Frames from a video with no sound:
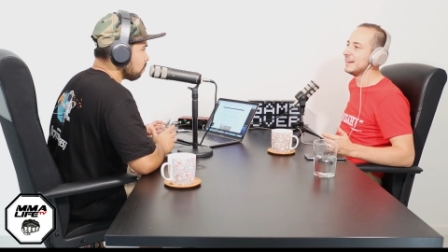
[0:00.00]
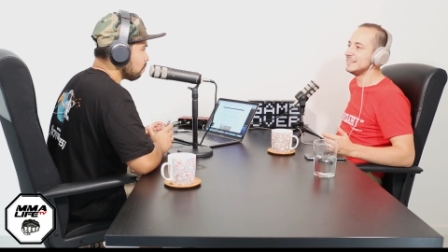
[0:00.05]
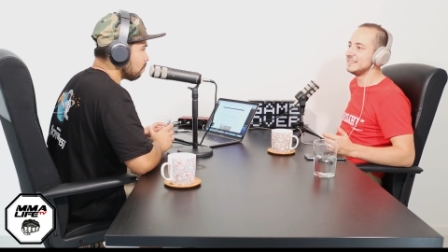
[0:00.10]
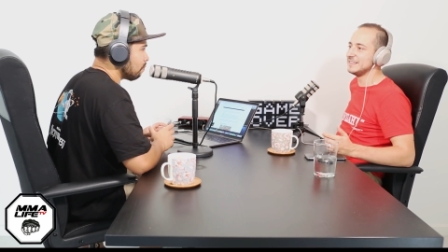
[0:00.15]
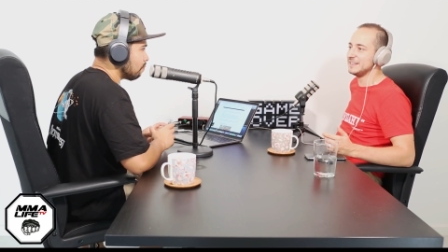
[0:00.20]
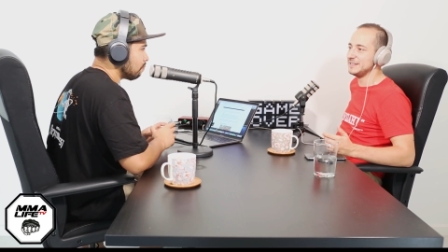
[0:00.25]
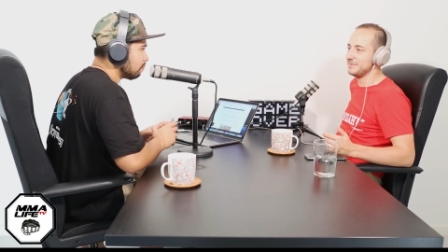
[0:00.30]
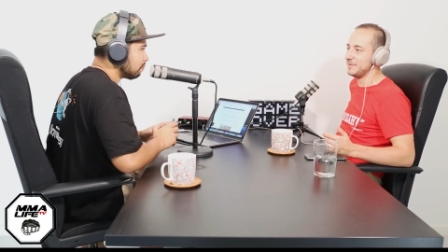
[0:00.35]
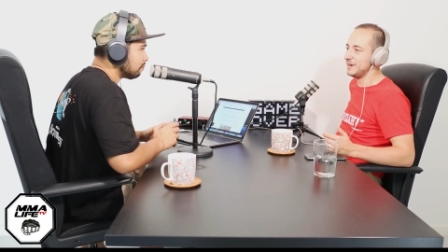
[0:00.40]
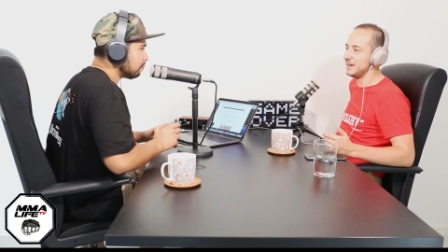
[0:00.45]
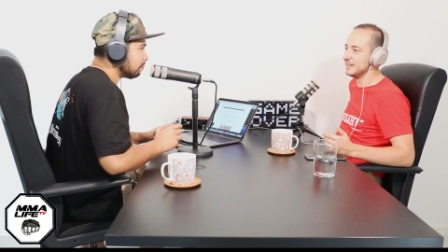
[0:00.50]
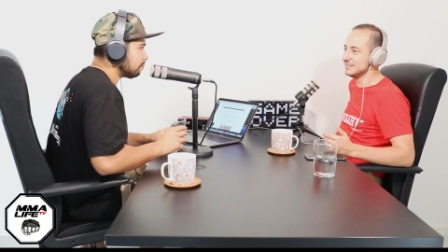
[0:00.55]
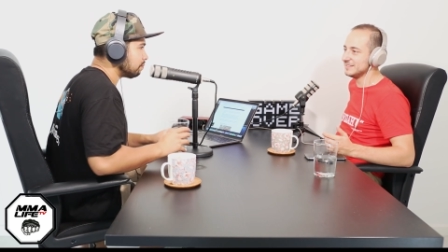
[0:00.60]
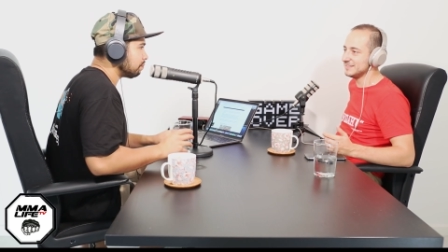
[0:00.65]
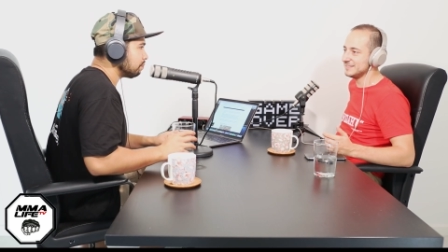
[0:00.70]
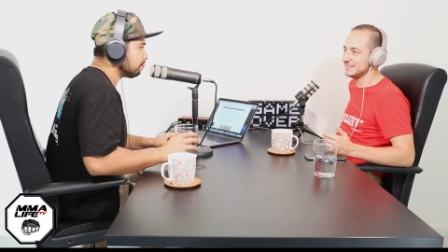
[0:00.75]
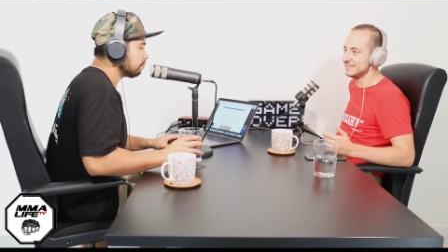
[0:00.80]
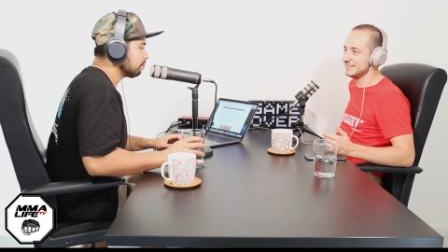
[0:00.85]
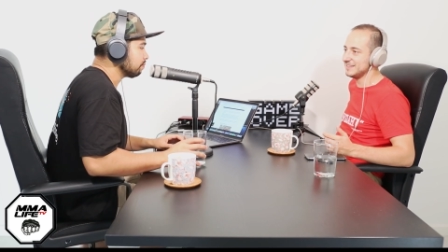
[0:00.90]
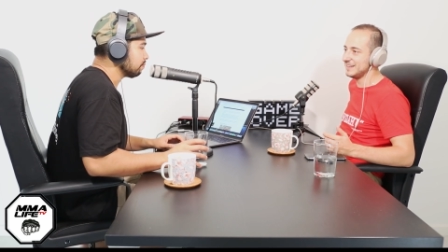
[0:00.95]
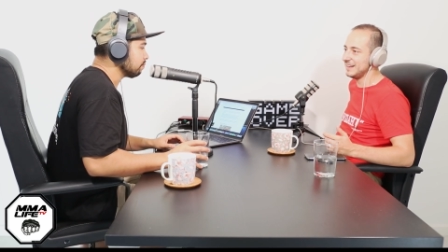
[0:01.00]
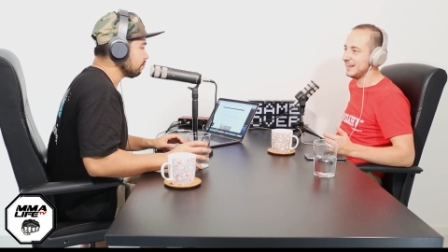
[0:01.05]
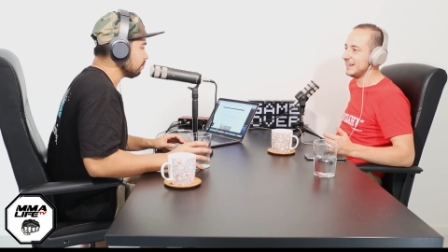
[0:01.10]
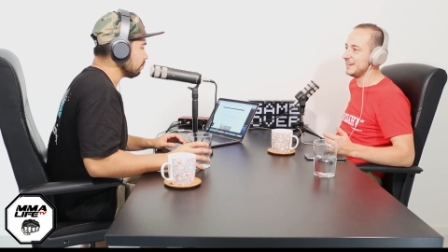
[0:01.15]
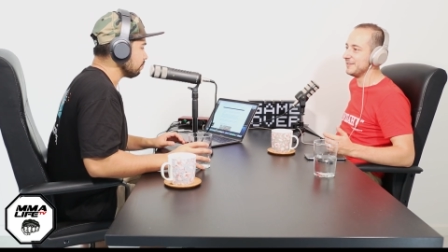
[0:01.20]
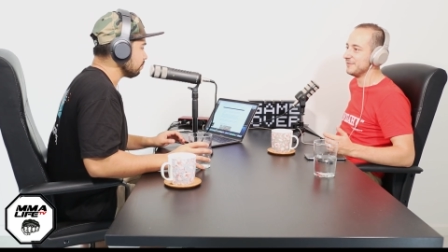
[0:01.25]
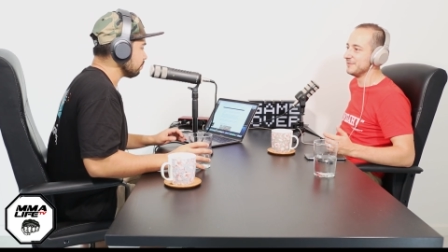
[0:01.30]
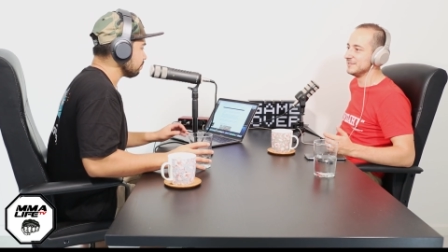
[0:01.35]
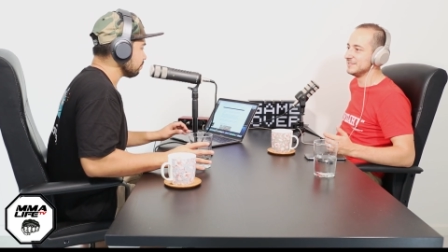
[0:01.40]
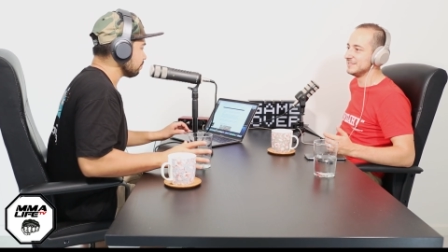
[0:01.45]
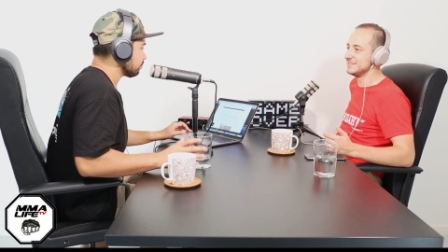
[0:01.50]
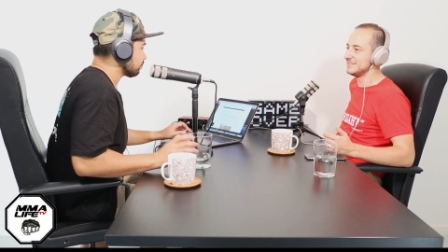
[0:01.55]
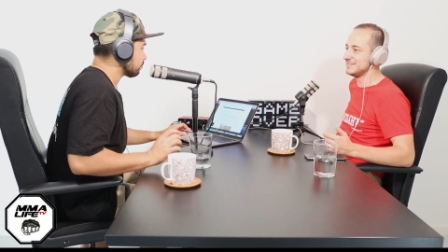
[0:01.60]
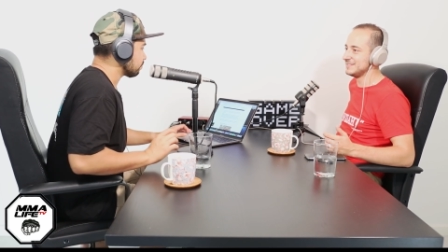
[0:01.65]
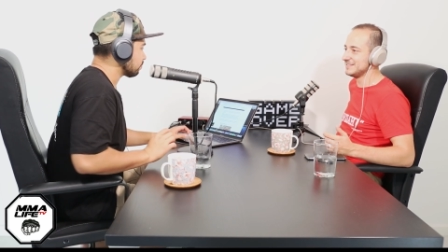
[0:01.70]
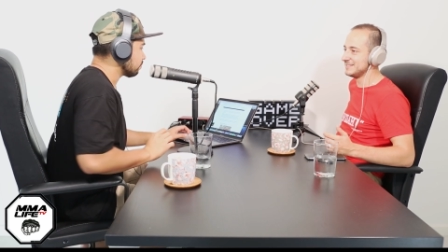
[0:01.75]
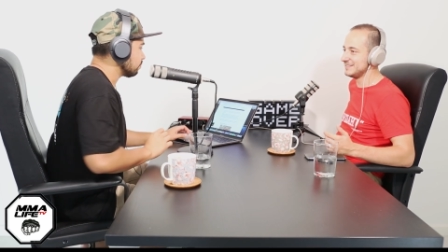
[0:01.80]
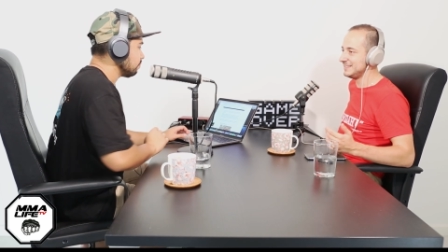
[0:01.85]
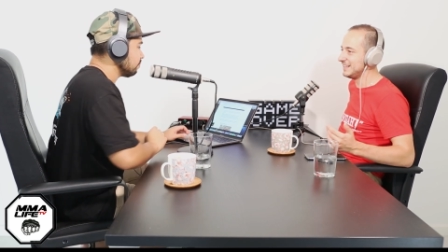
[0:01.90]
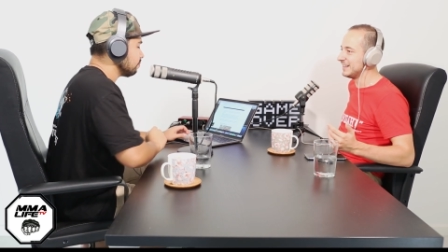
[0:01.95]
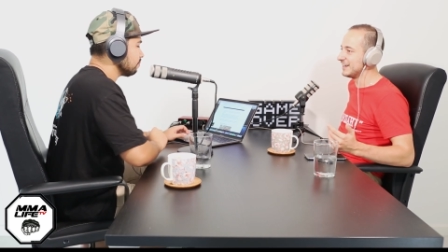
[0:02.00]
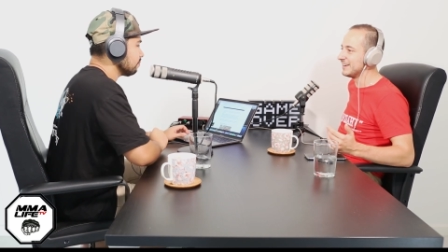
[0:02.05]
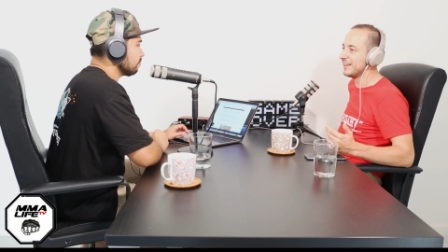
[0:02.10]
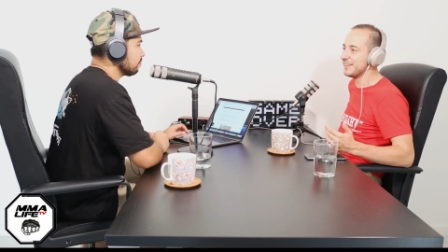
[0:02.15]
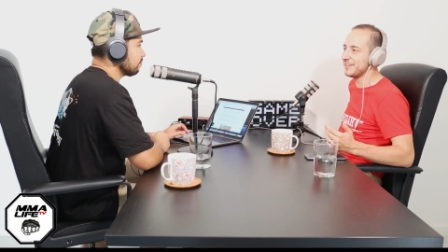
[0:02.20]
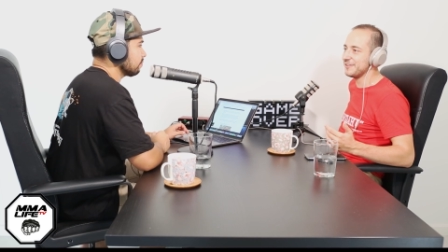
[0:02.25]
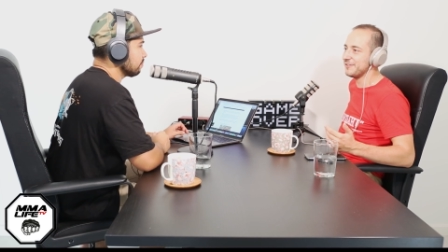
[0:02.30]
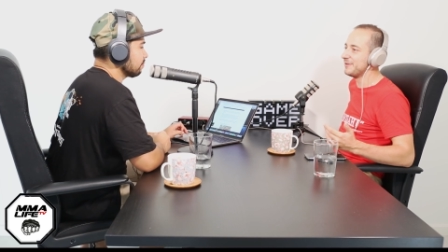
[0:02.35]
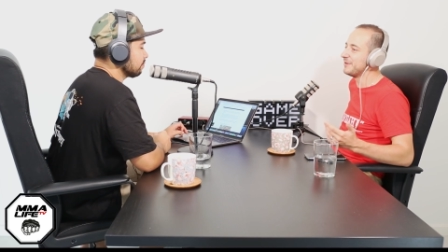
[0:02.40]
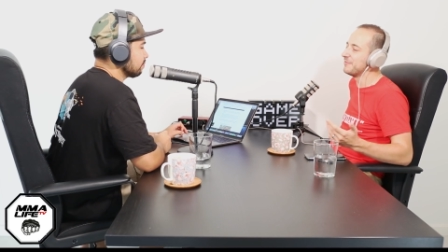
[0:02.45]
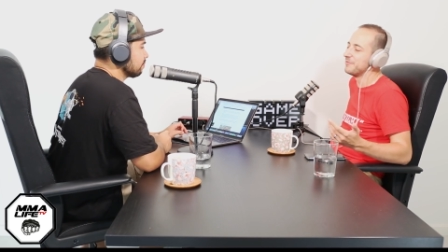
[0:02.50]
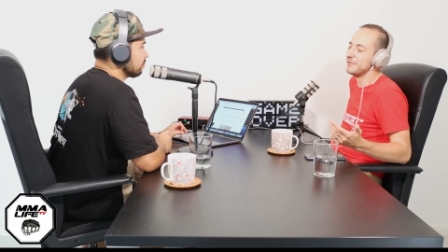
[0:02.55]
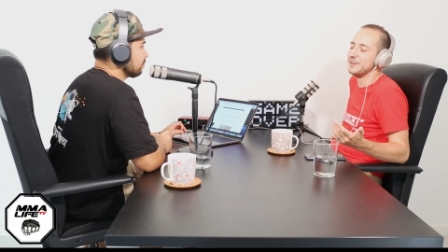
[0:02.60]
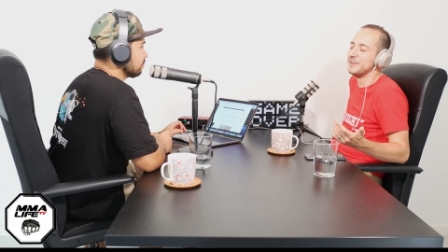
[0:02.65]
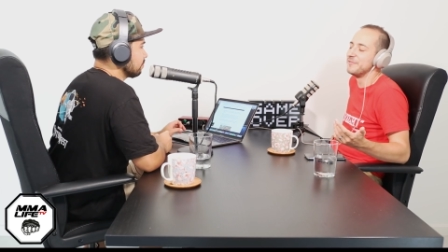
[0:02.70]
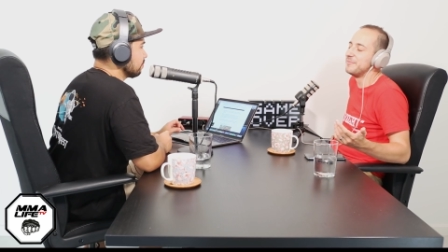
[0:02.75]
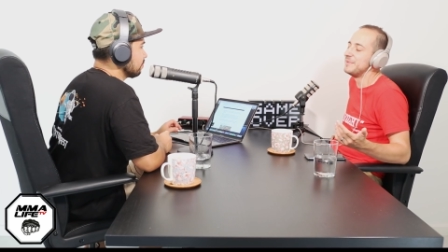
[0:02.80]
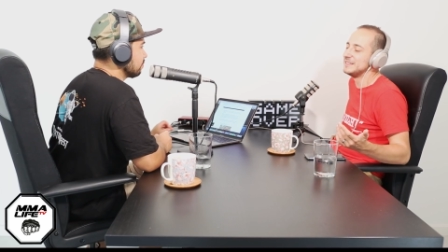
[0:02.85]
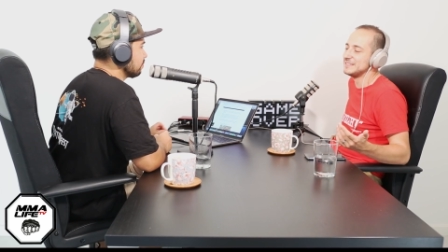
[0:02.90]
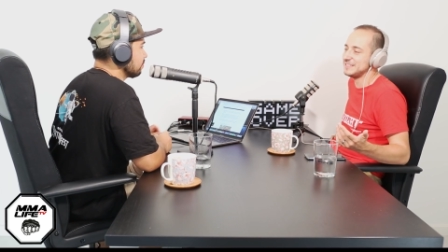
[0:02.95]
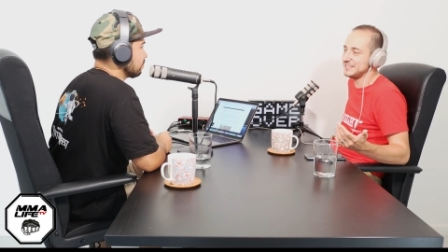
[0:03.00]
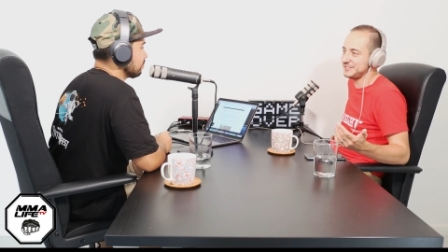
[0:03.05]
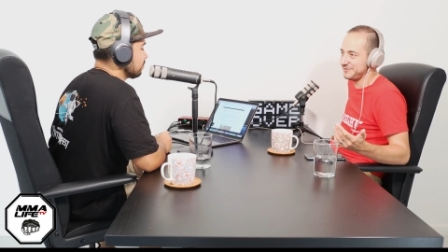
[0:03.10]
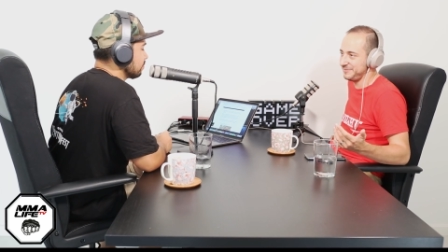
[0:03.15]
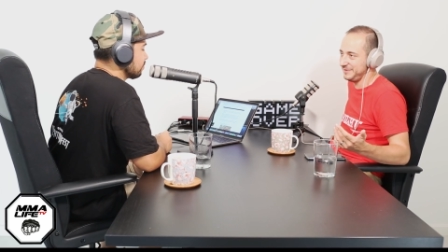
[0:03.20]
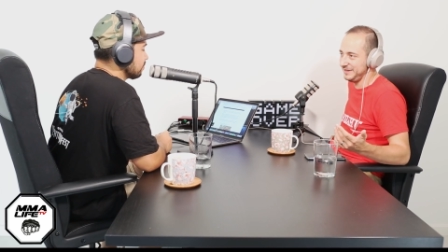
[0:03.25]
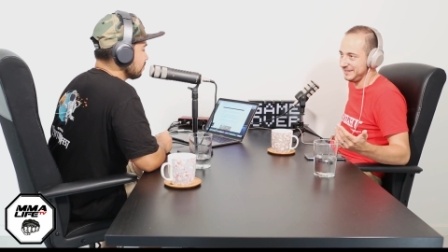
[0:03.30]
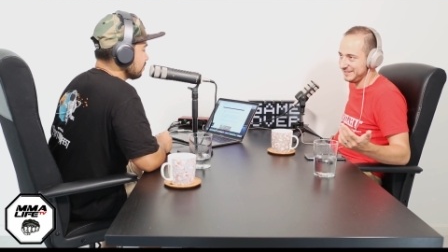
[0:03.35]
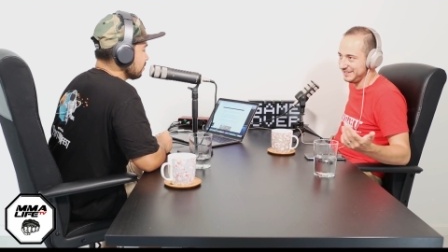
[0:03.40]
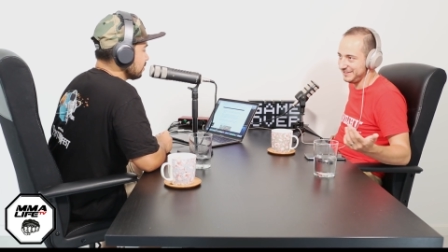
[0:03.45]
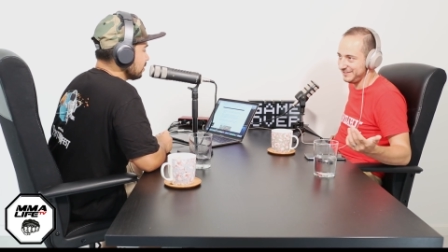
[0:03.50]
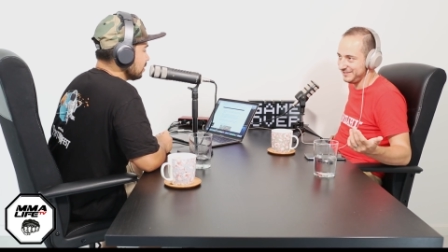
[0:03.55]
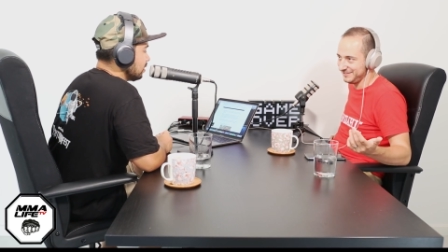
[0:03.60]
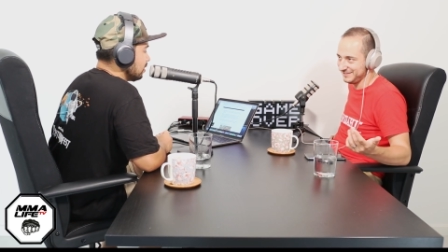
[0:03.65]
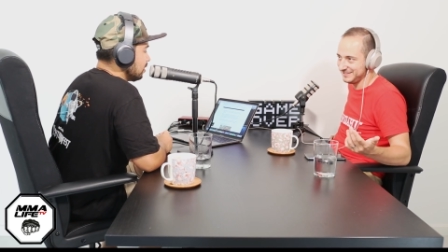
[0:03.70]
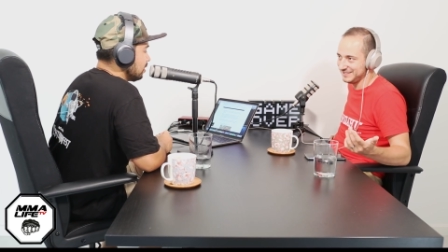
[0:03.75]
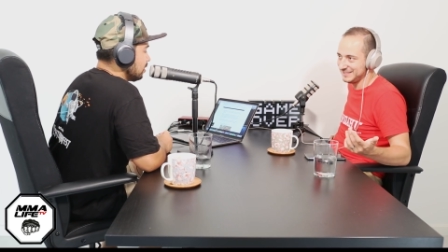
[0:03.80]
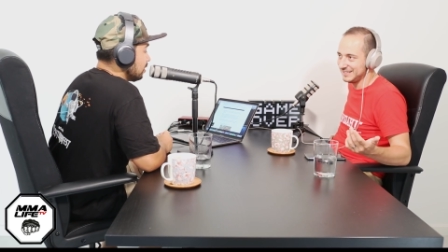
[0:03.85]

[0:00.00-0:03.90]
18 months, and it was yet another, it wouldn't have been such a big deal.